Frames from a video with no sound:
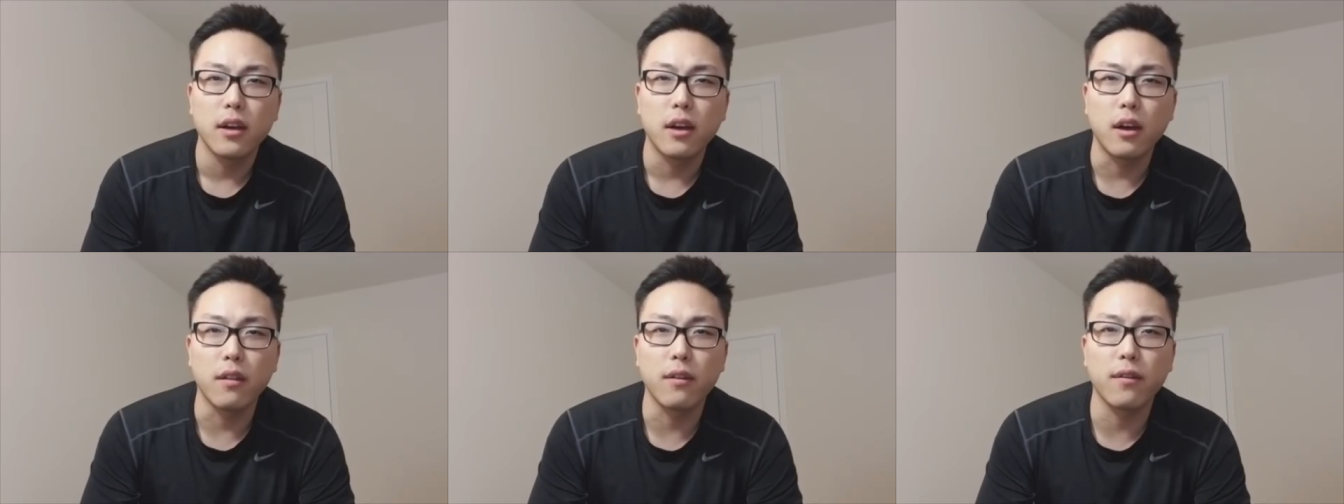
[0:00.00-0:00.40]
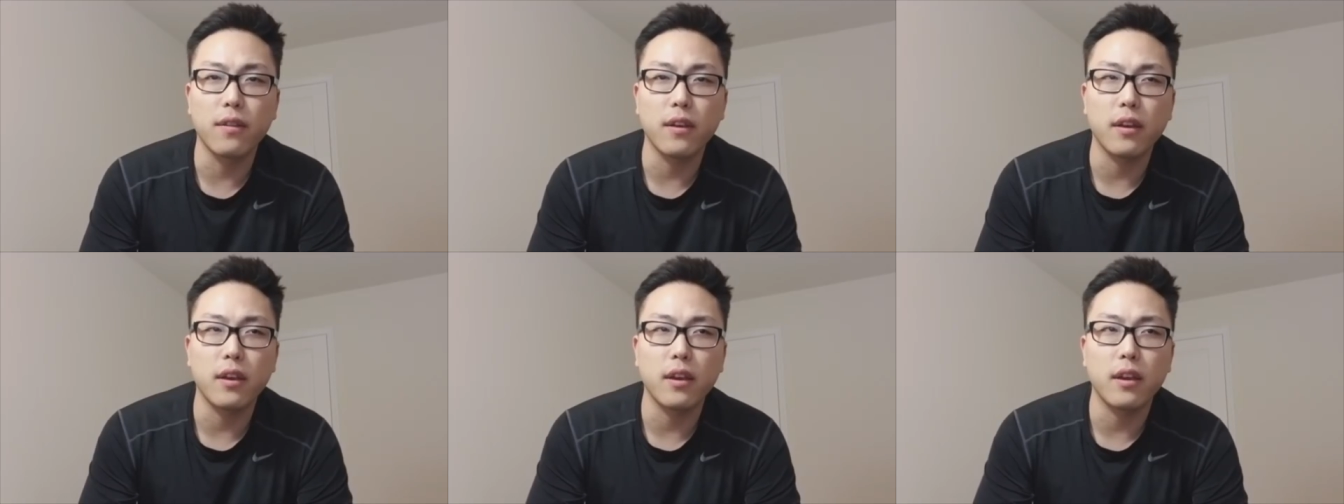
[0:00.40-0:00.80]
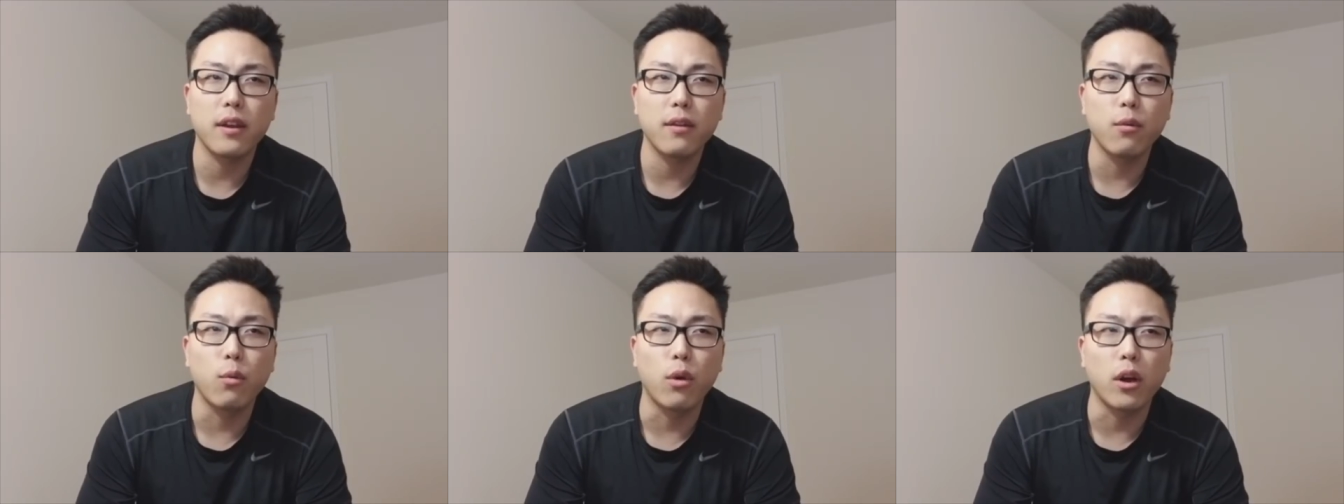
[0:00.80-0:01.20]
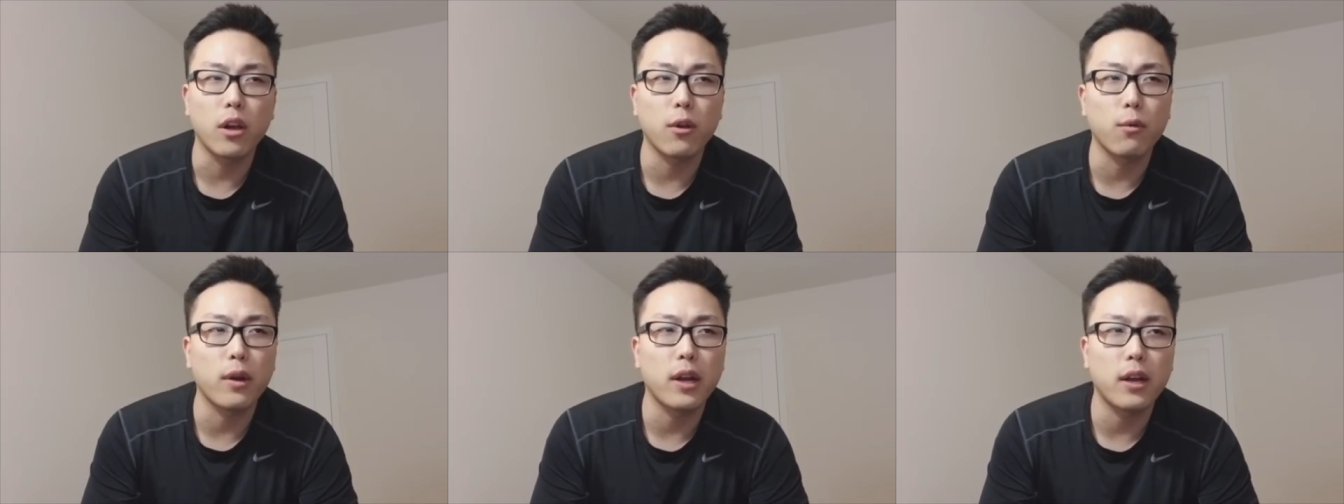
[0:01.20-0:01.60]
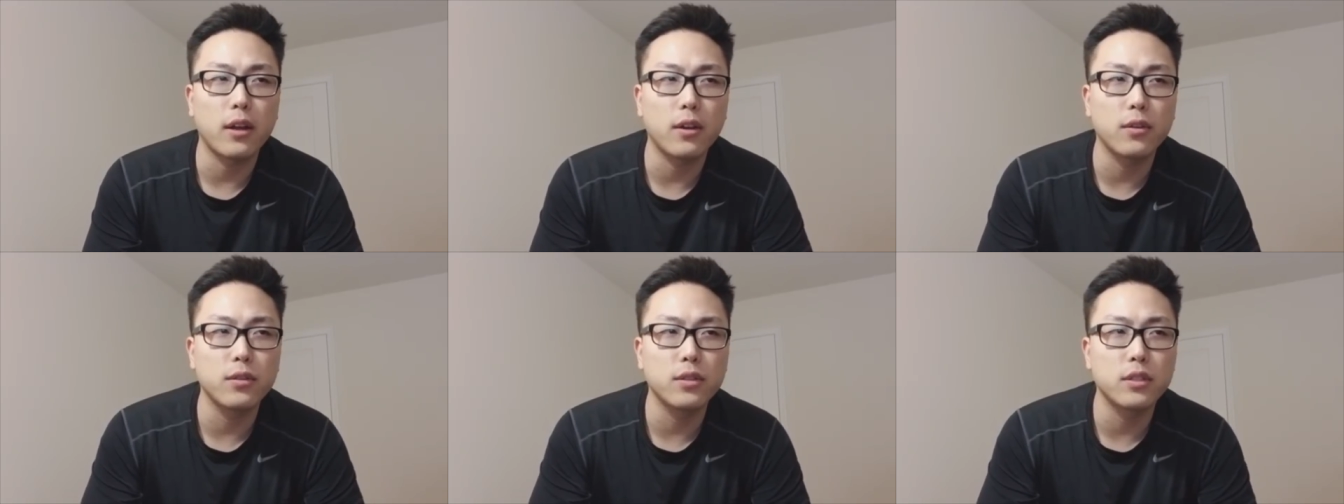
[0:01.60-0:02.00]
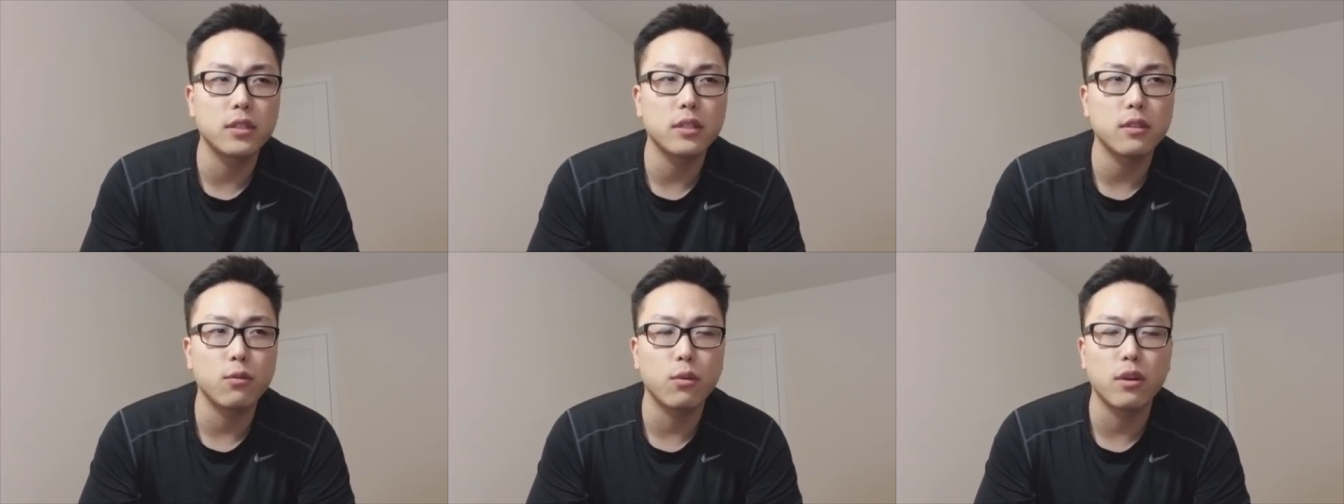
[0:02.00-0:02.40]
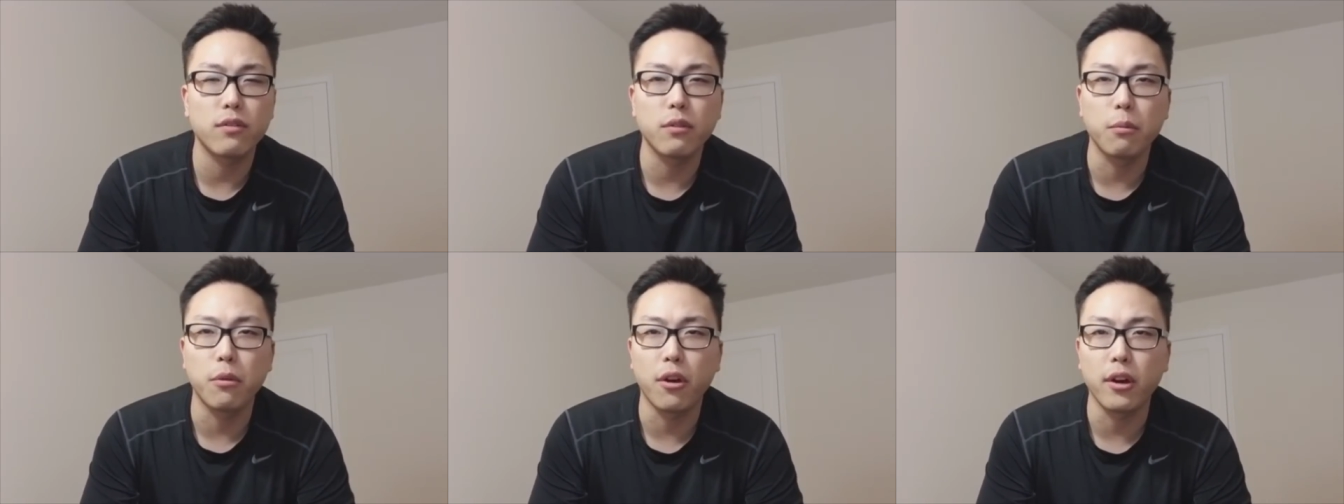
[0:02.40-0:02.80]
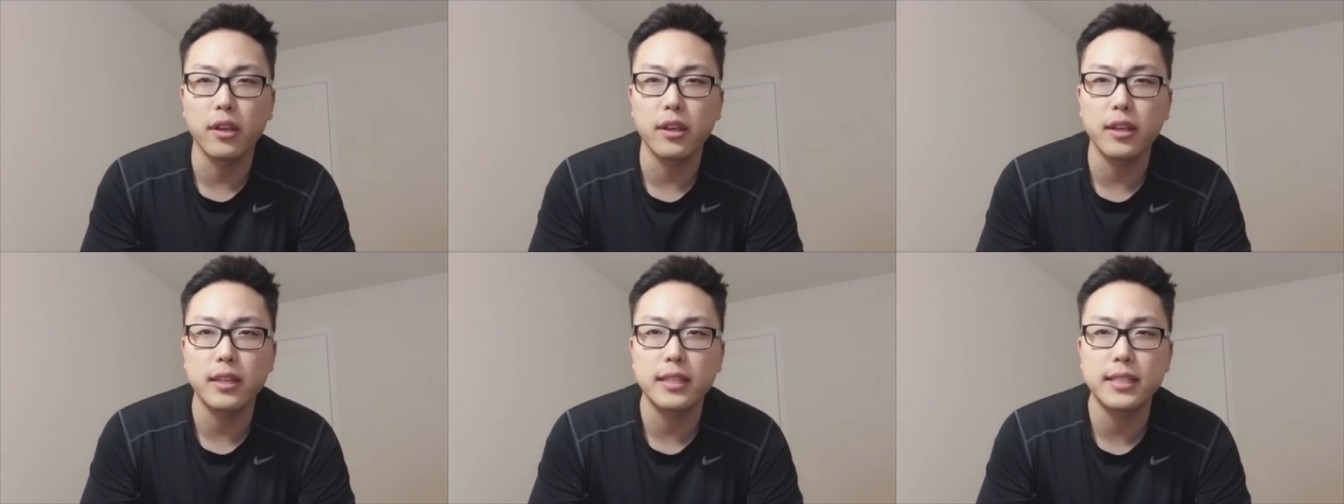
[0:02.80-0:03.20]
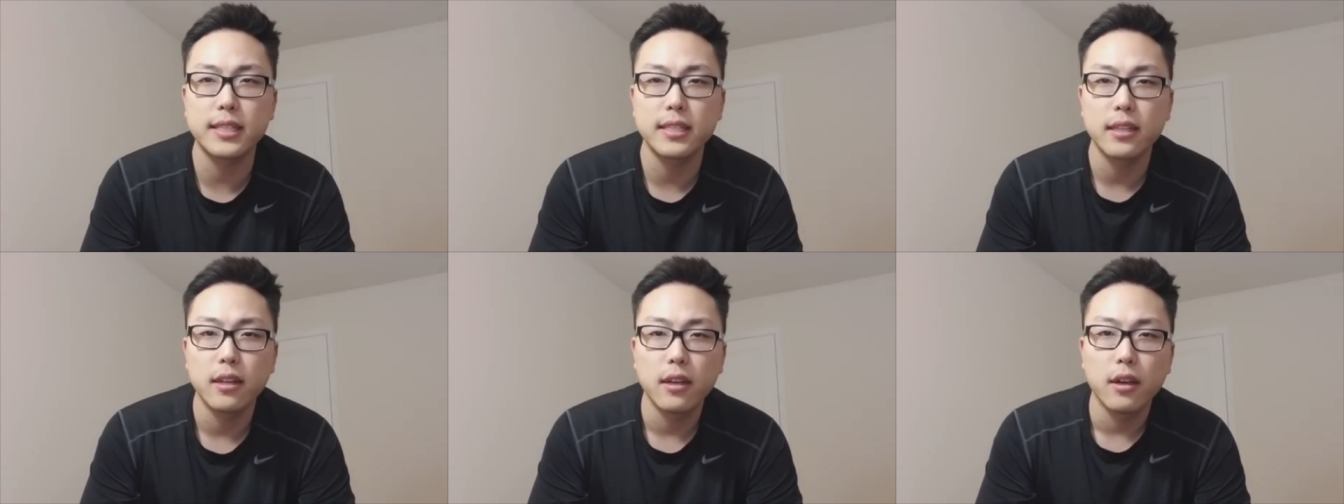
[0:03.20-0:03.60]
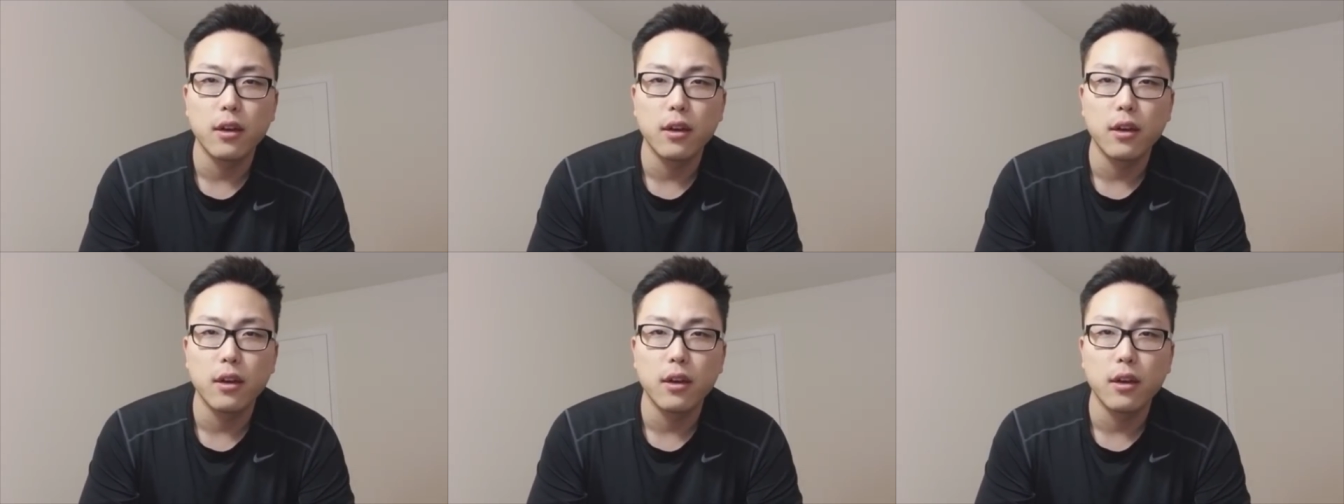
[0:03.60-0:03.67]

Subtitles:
other than walking around one of the markets.